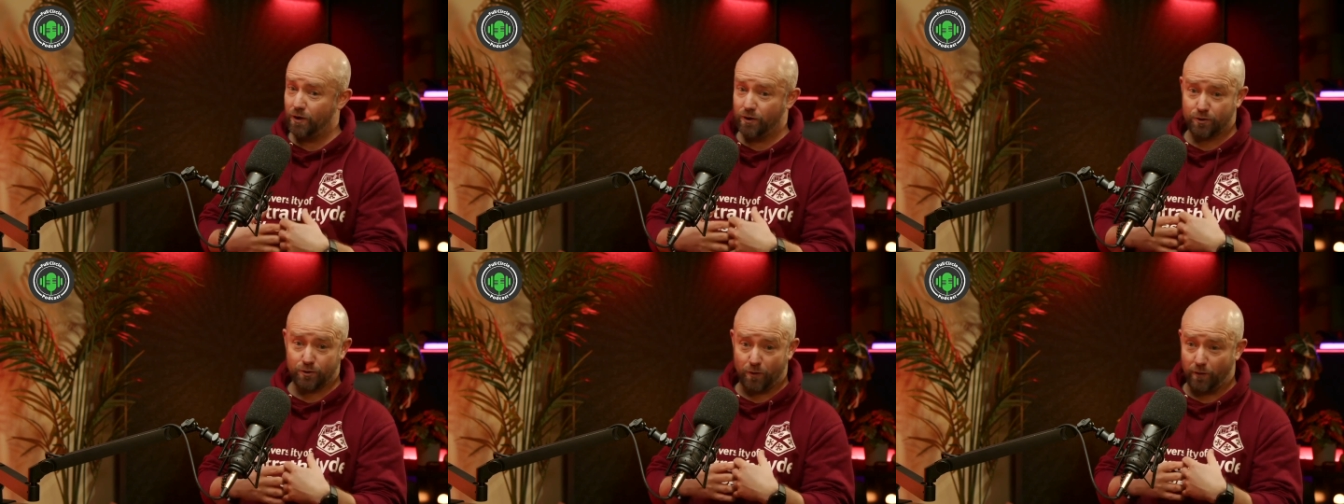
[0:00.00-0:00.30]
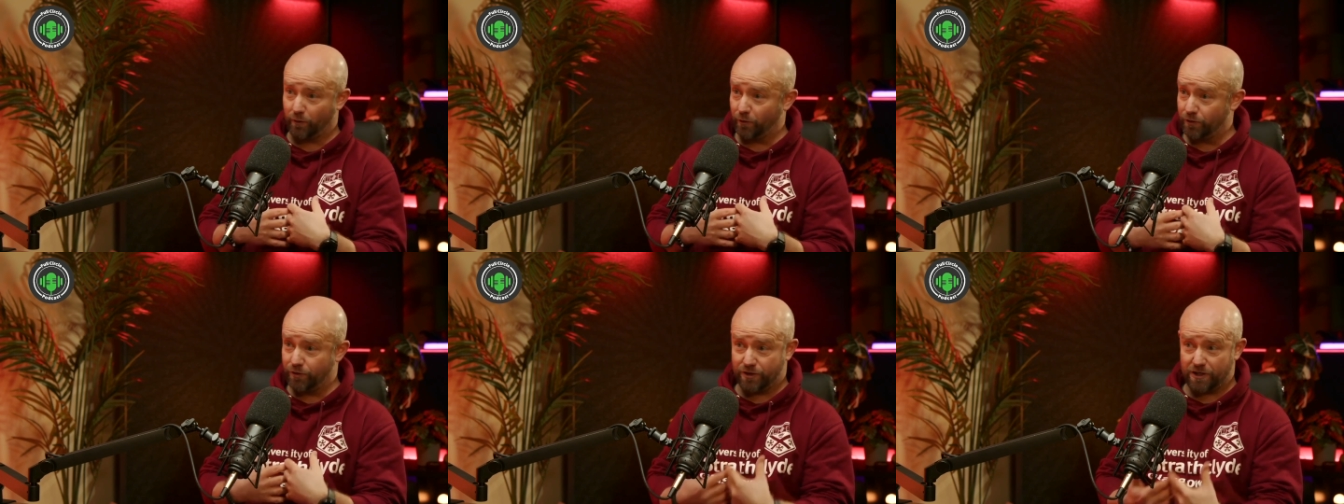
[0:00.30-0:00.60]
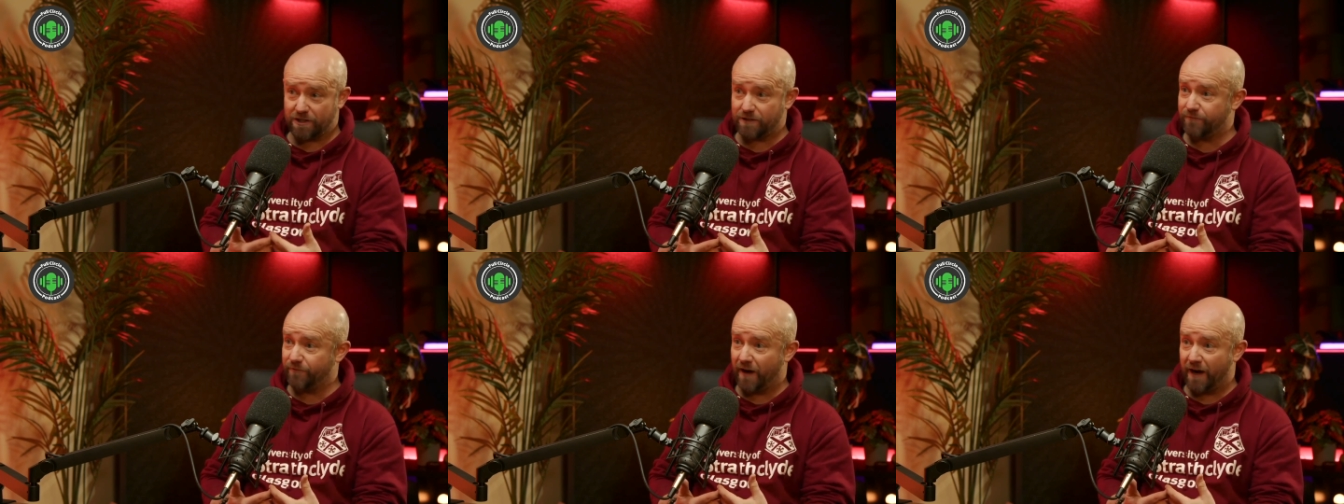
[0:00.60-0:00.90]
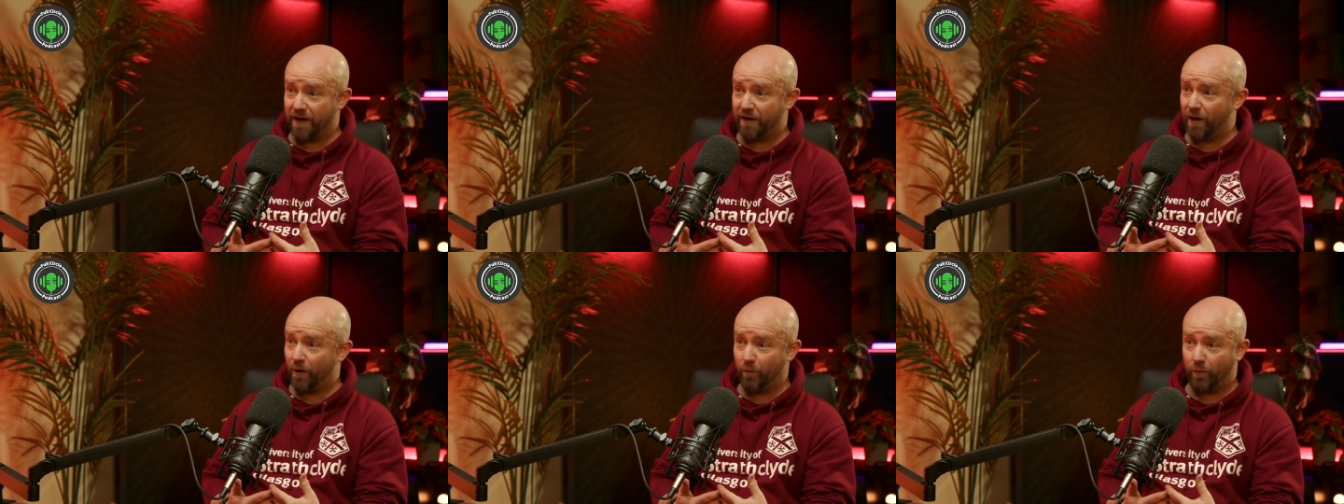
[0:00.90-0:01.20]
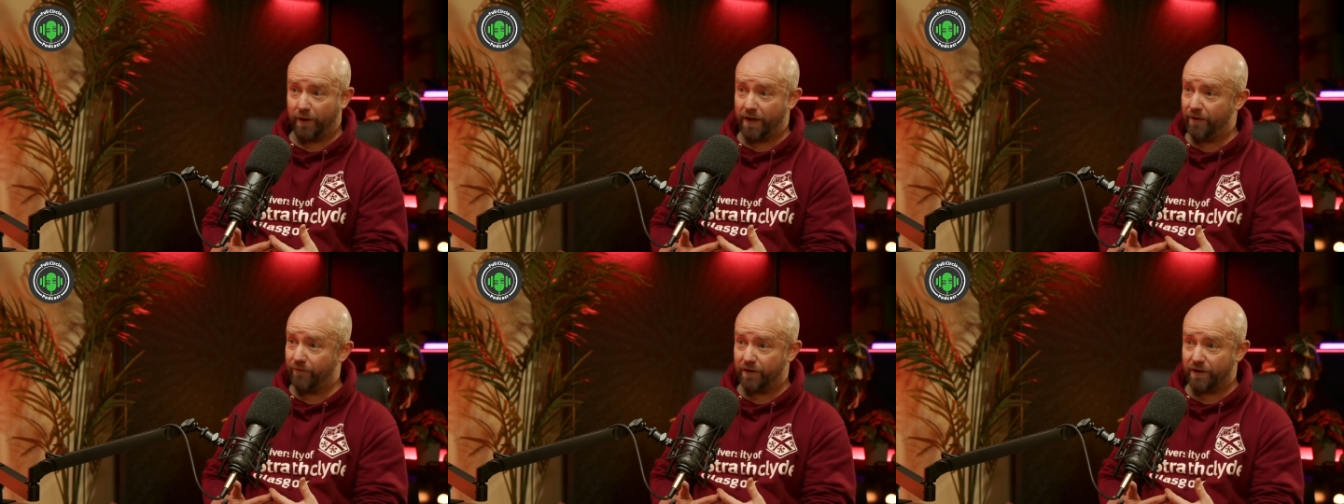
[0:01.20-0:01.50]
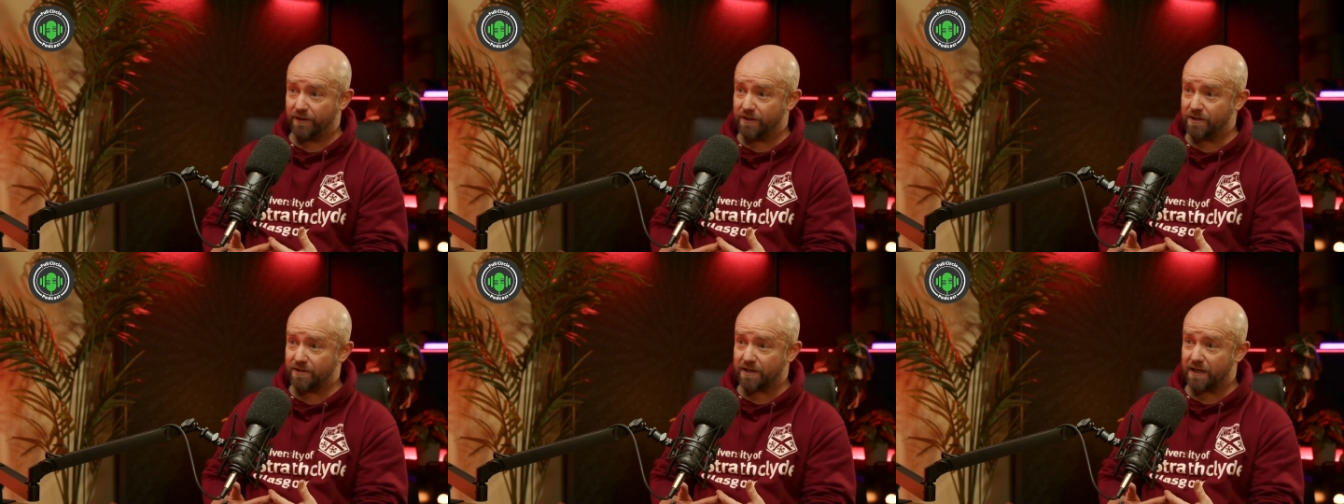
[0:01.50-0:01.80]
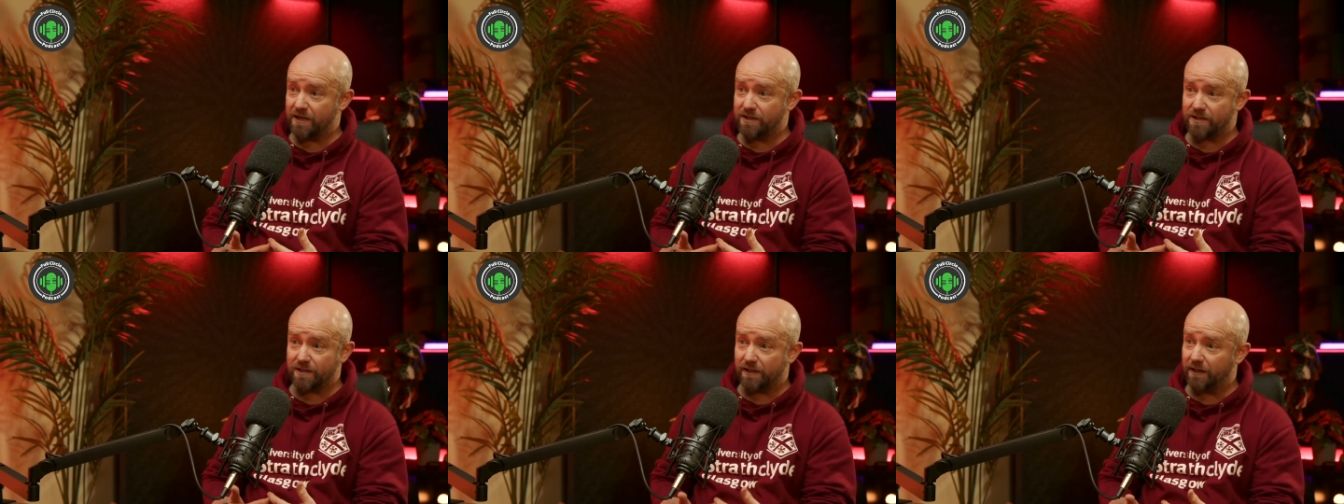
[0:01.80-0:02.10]
So it'll just fire up whenever it
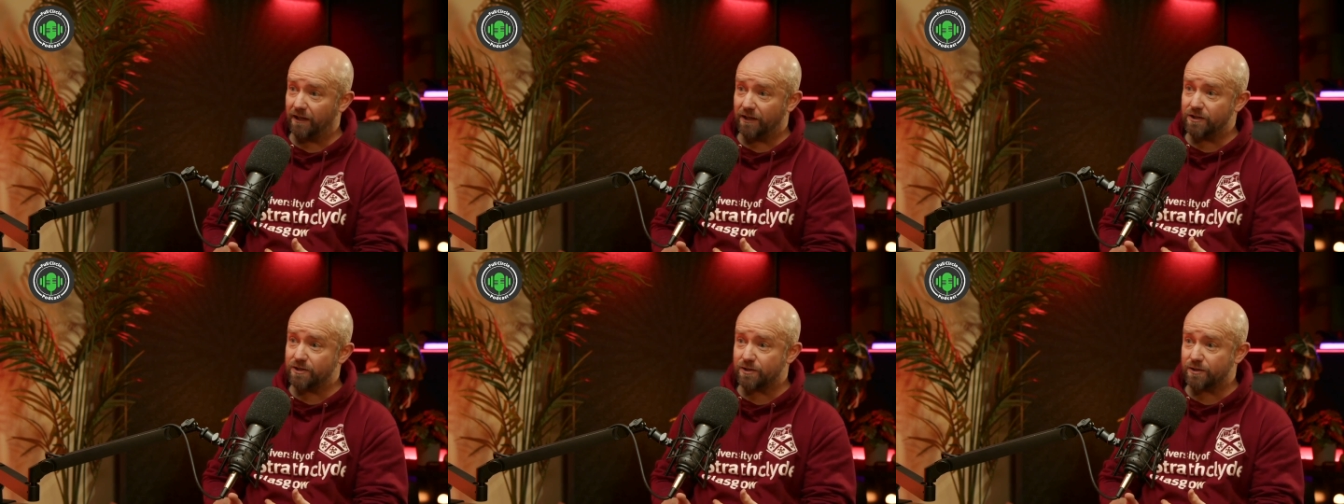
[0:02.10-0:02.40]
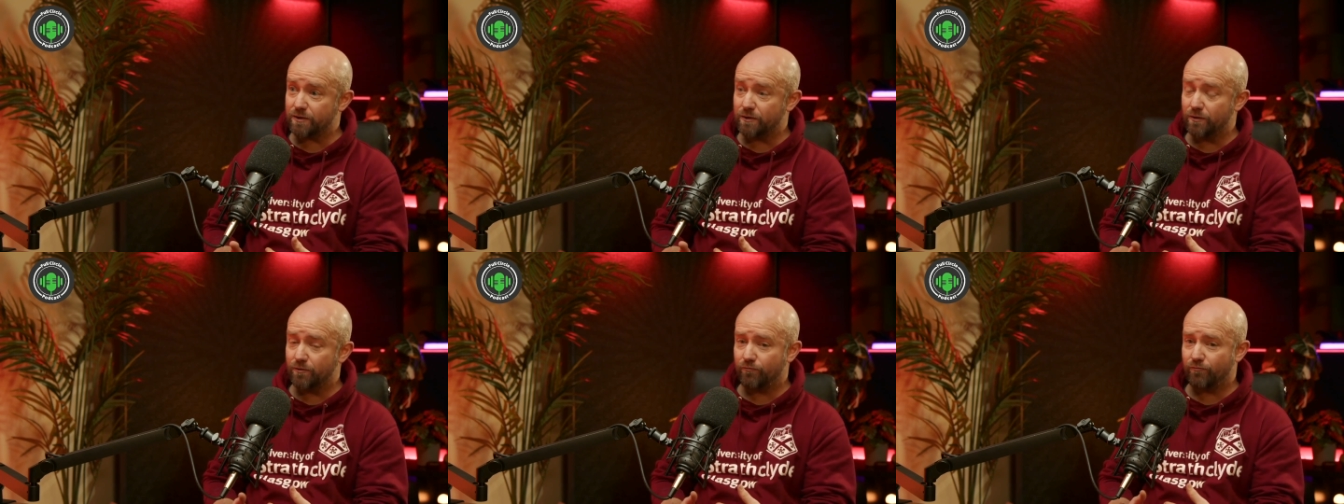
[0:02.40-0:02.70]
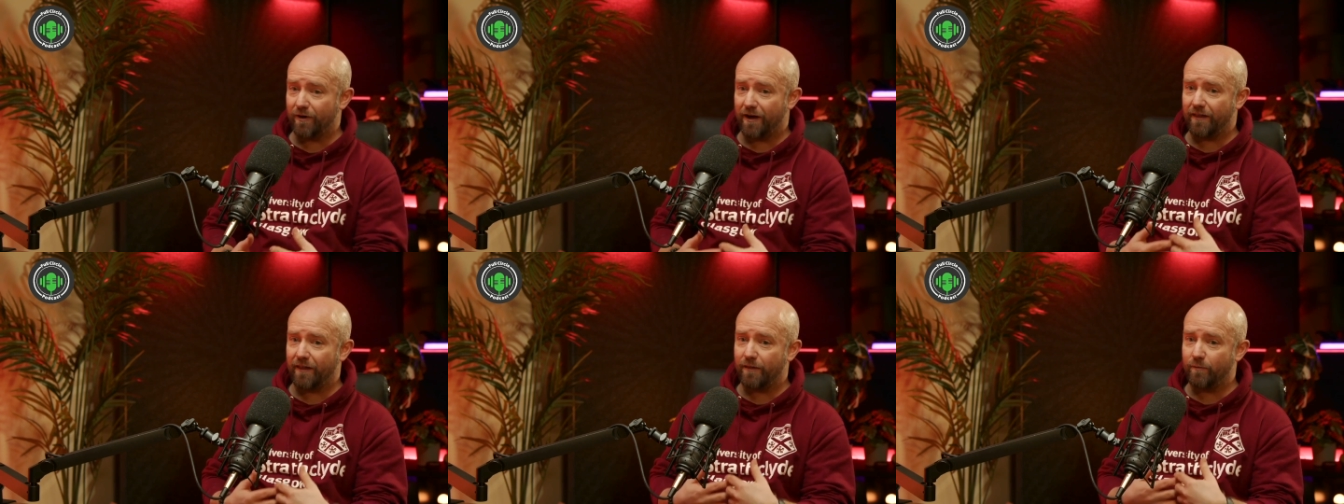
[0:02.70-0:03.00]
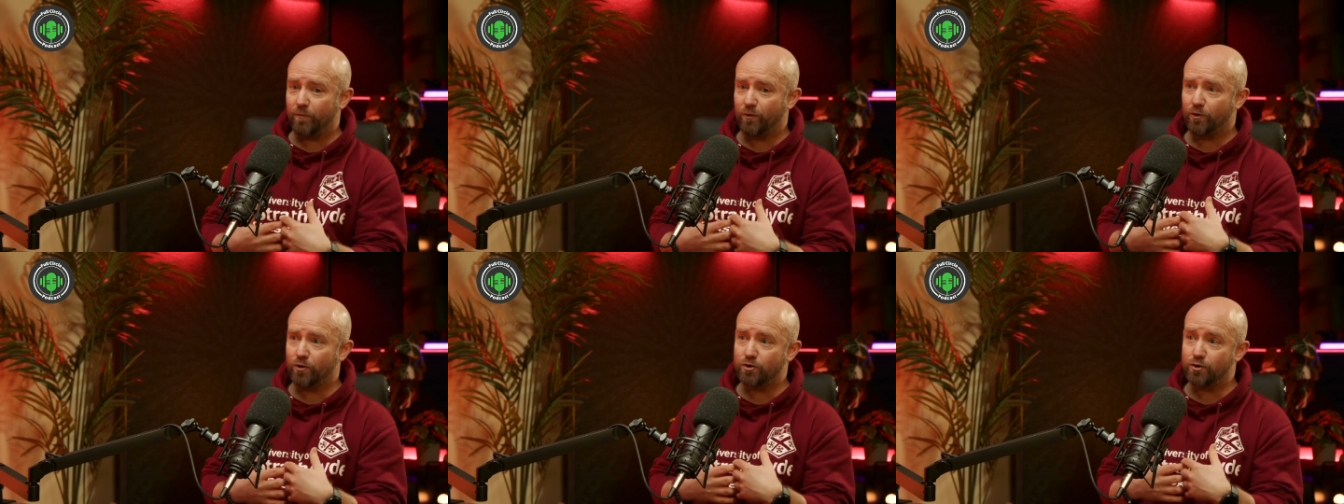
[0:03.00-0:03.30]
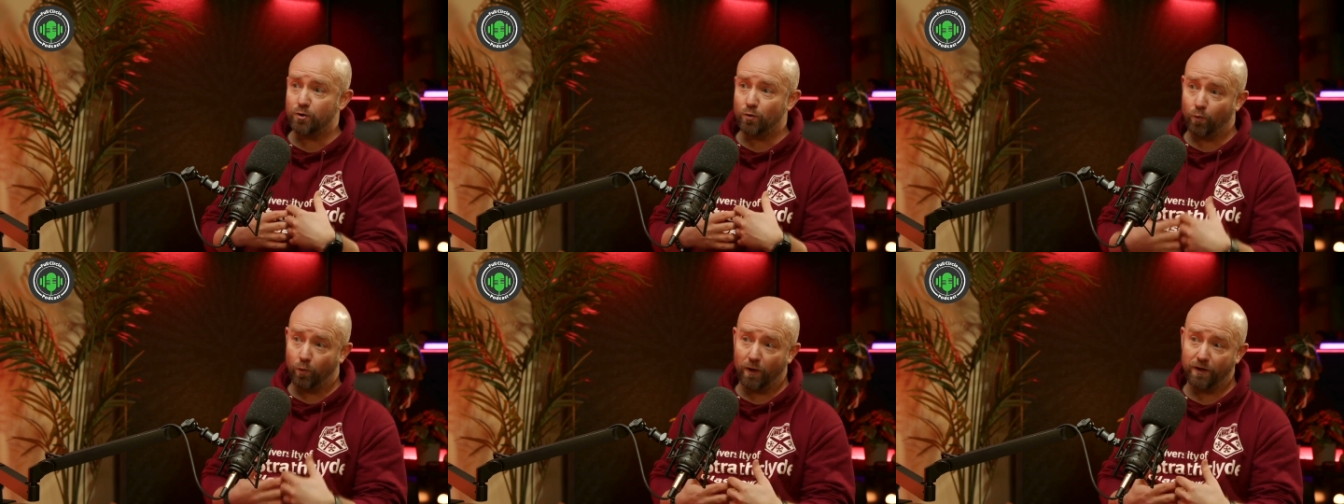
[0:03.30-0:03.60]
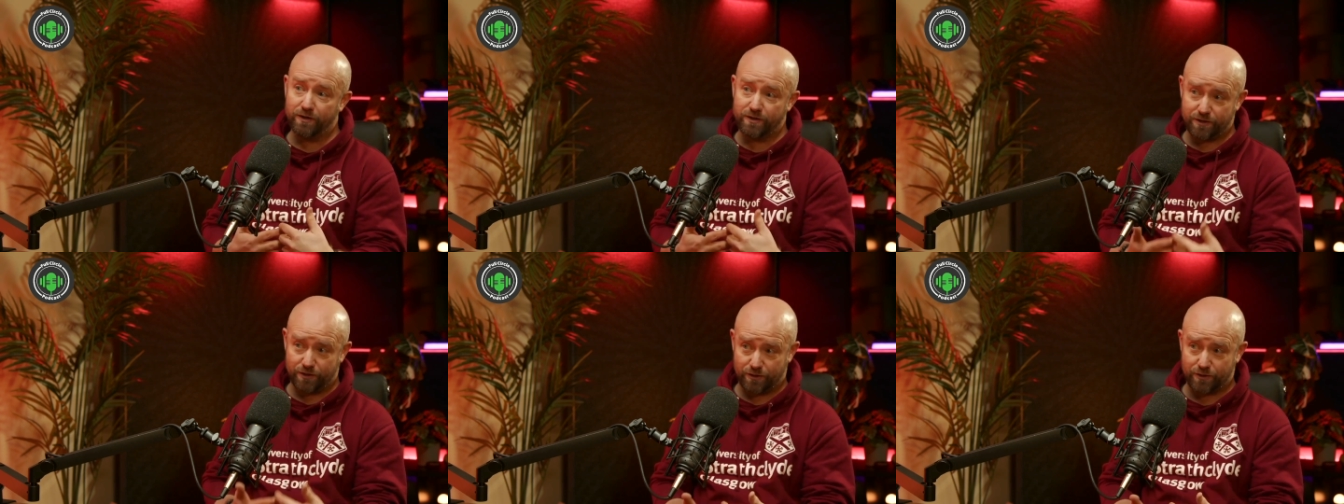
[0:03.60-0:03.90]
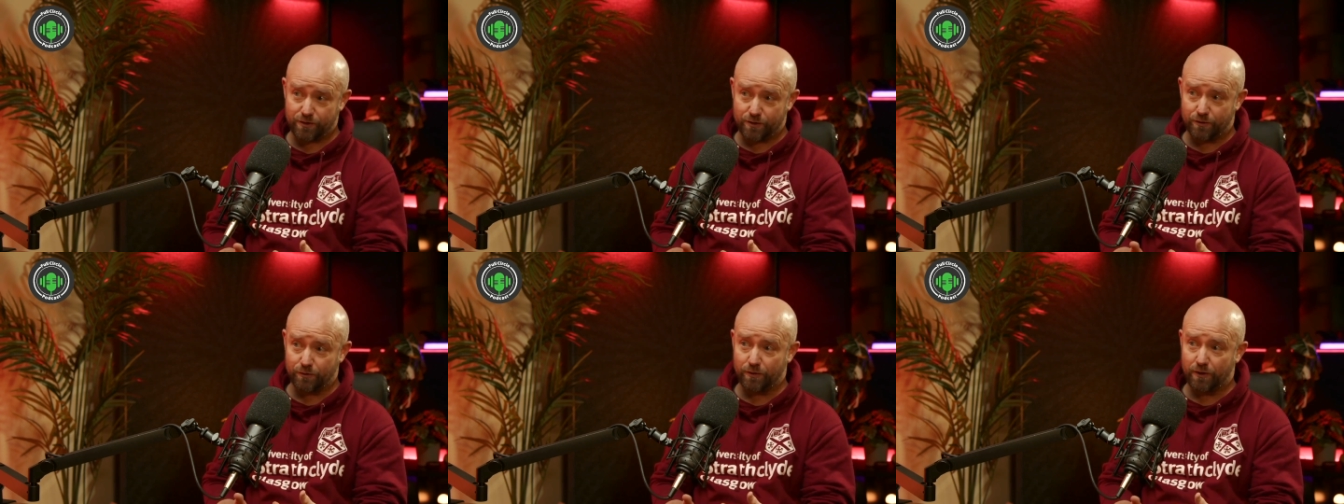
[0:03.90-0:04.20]
decides it needs to rather than because you want
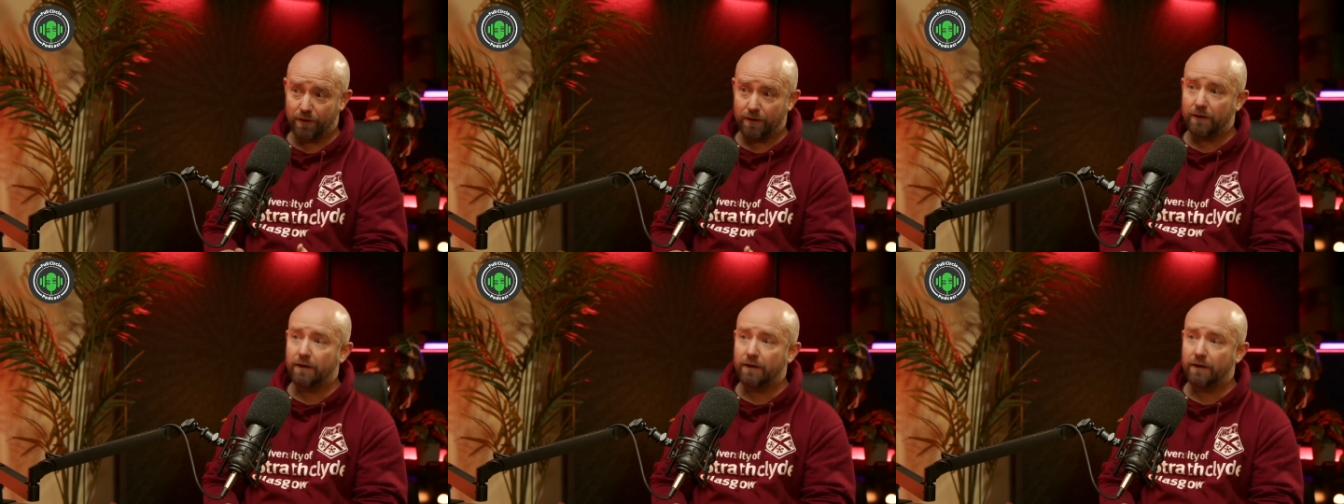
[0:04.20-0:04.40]
it to.